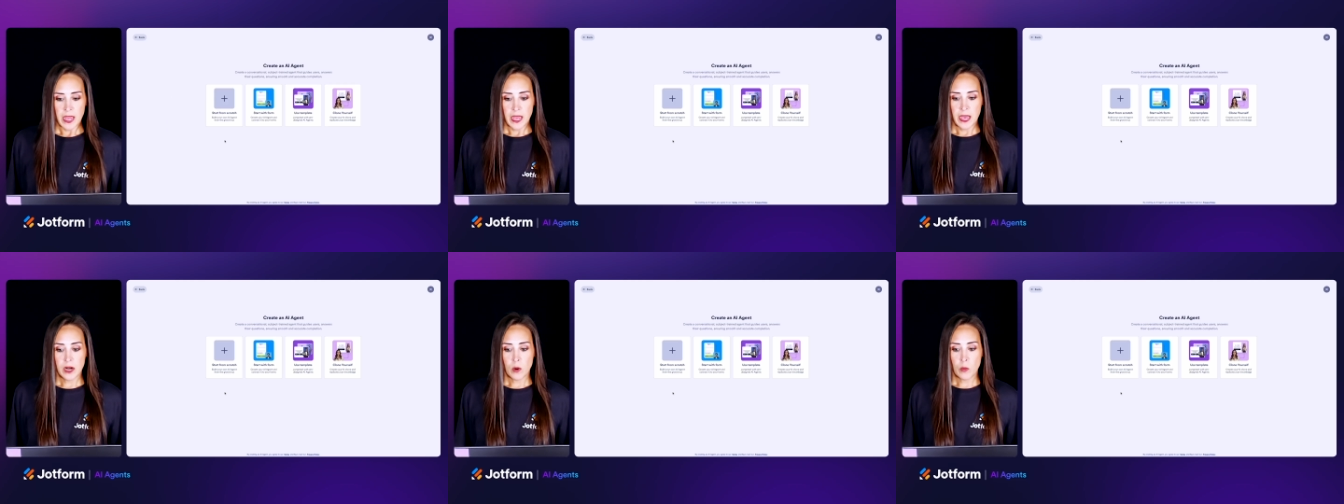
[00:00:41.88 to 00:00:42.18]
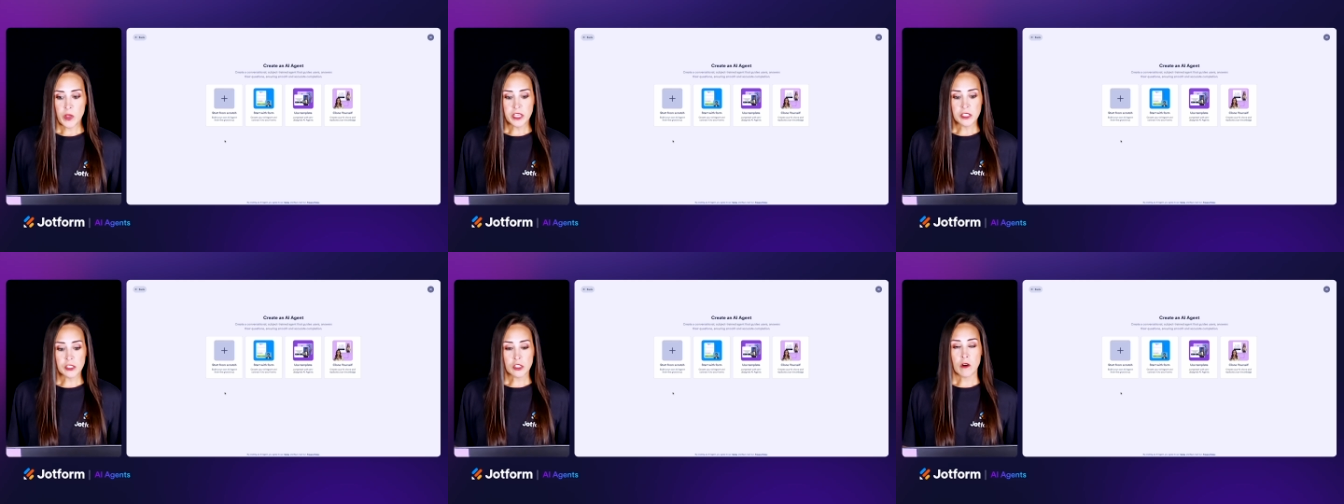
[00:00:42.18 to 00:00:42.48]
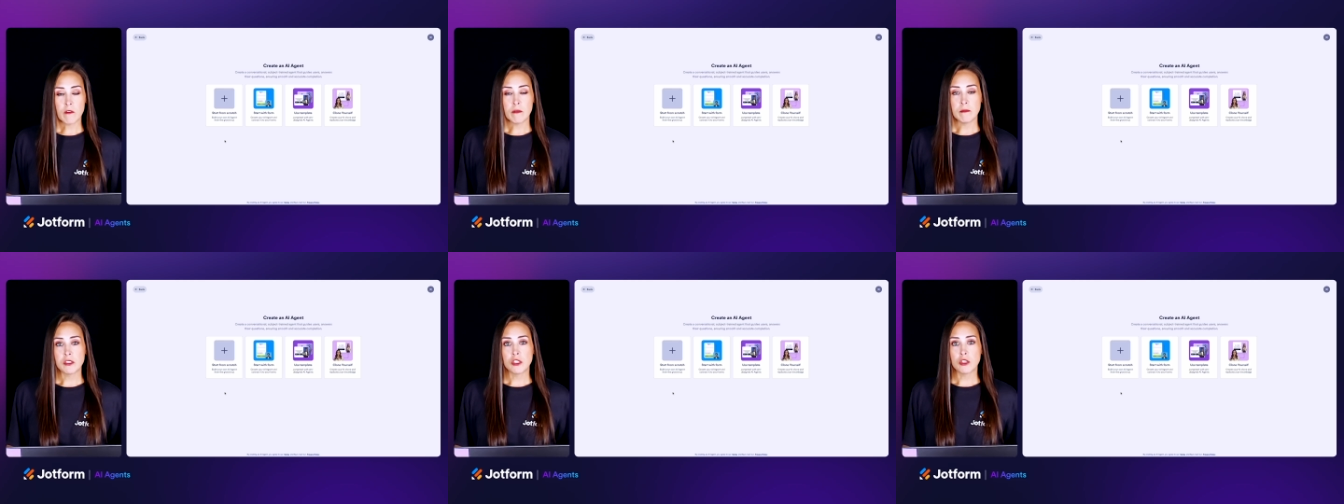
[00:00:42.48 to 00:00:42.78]
And we can
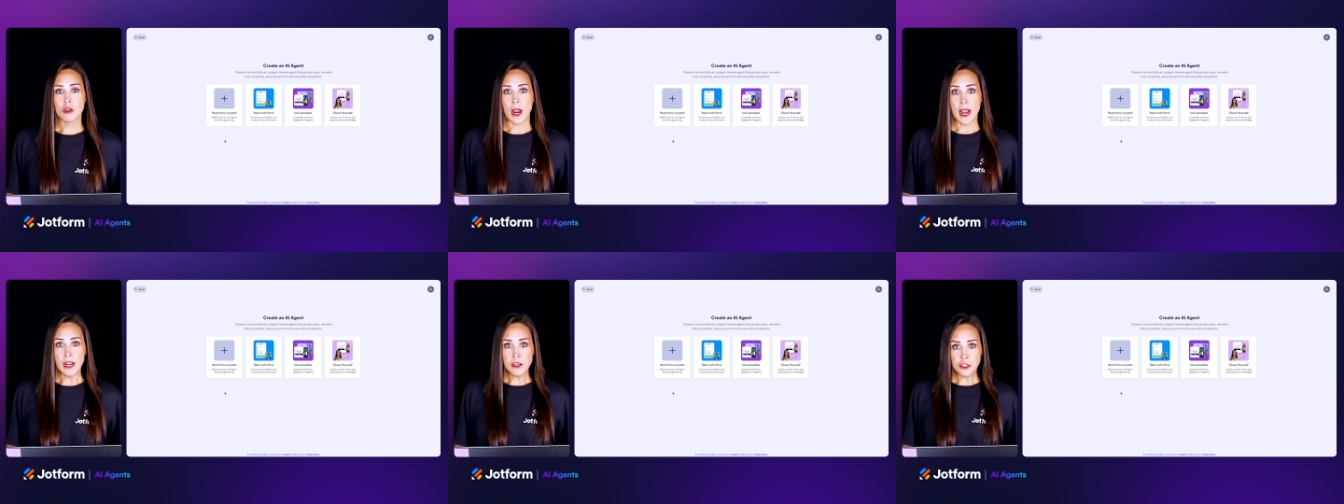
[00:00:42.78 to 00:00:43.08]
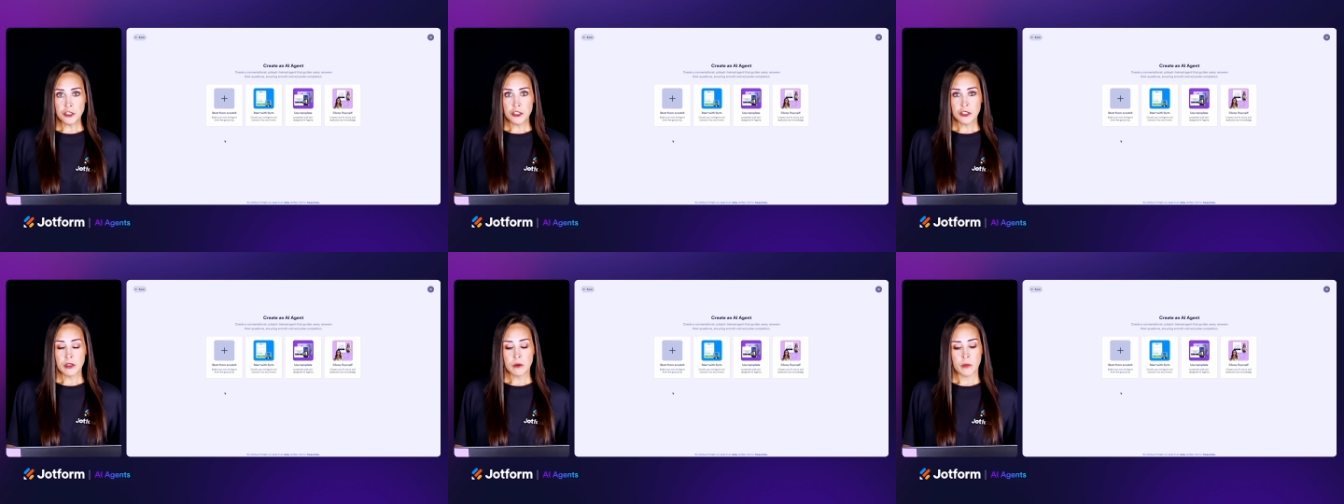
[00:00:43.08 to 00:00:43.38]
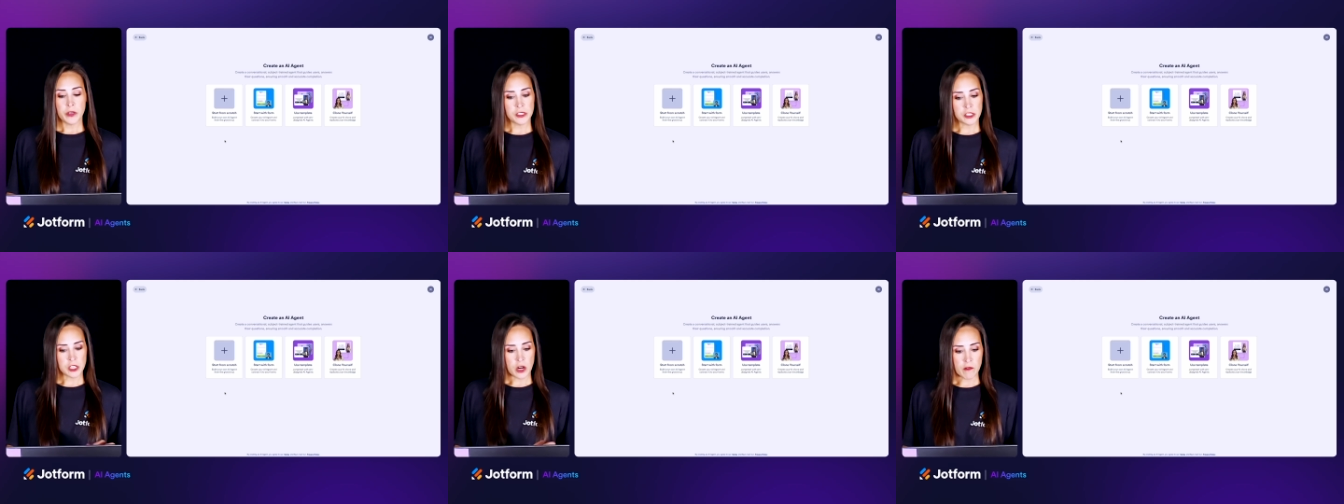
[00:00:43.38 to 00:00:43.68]
start from scratch.
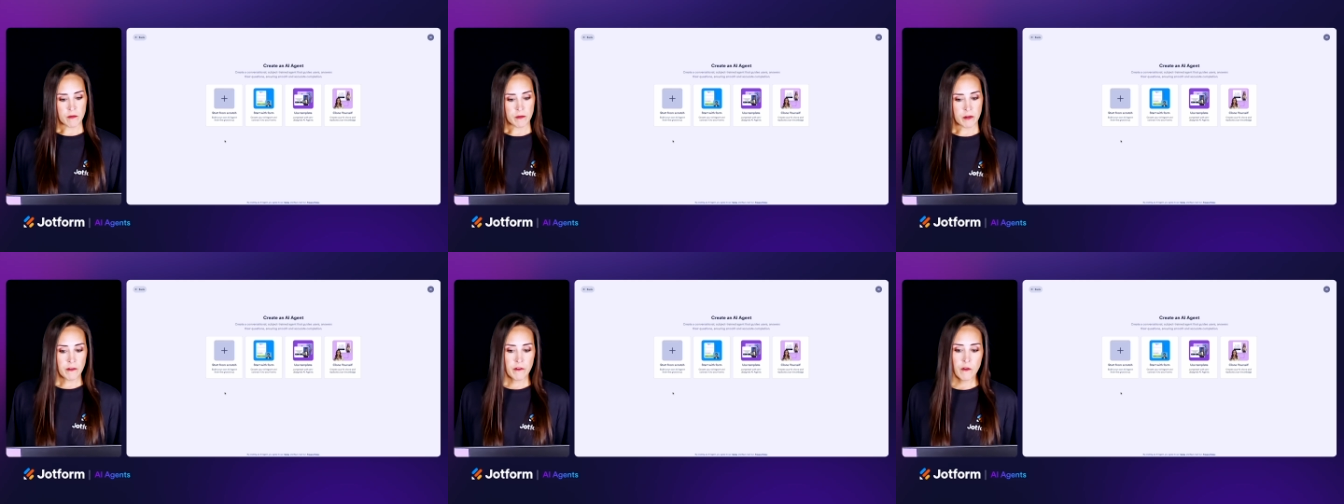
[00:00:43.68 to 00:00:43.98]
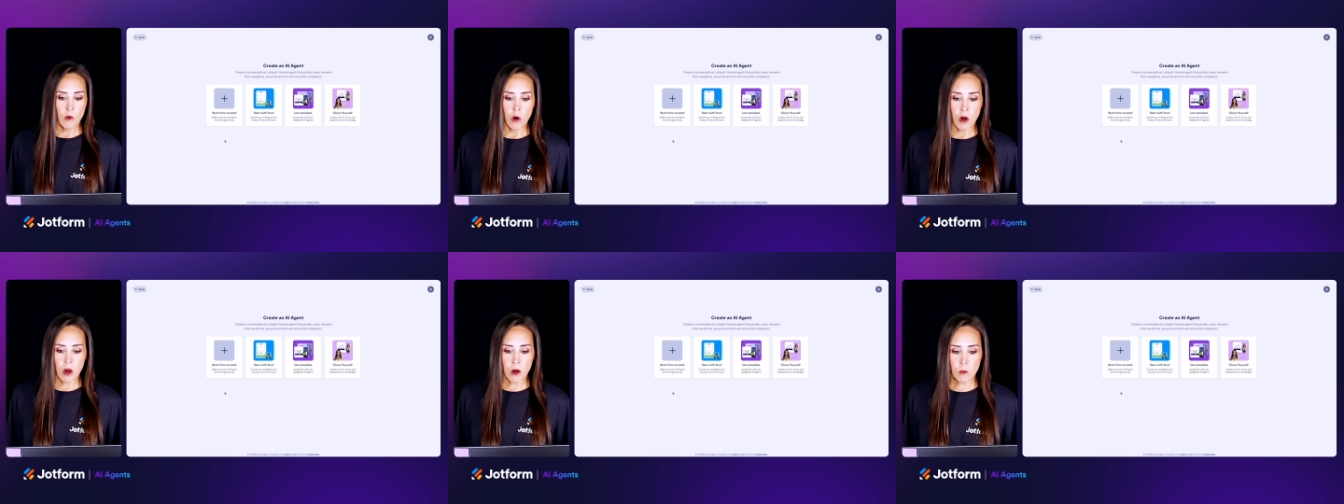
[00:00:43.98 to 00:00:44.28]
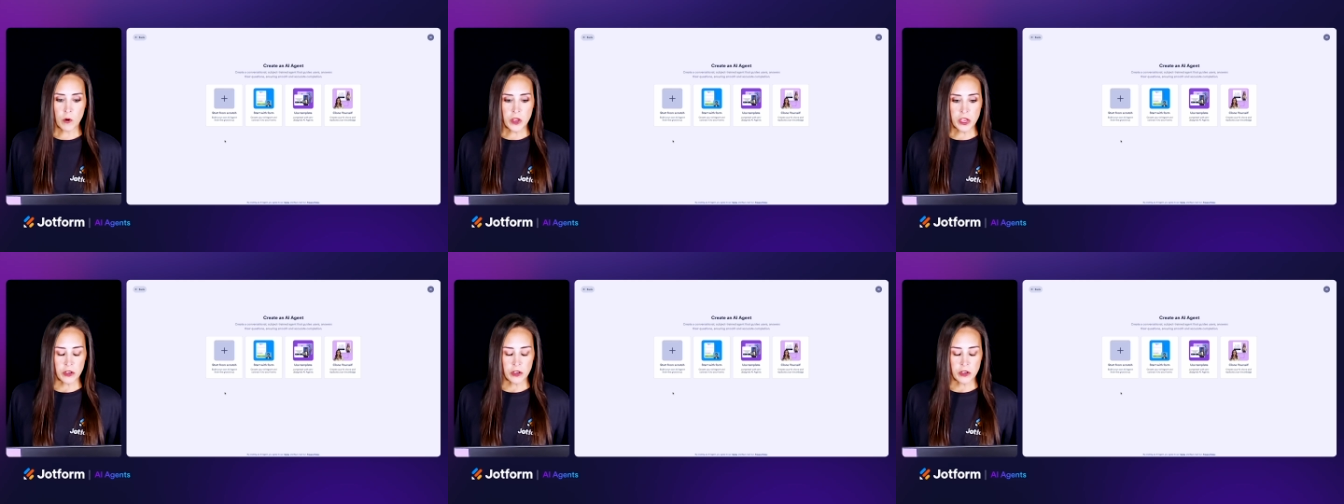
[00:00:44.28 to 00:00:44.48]
We can start from a form,